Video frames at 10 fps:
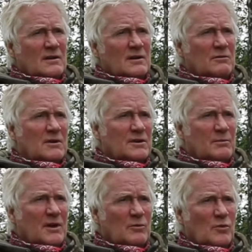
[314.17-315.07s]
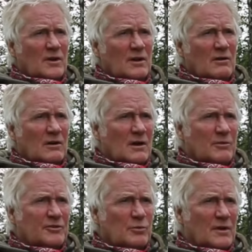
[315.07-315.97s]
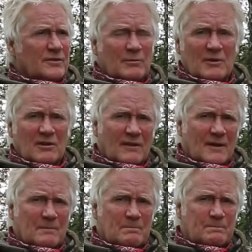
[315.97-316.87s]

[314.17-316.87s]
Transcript: around about 1 o'clock, almost 1, something like that,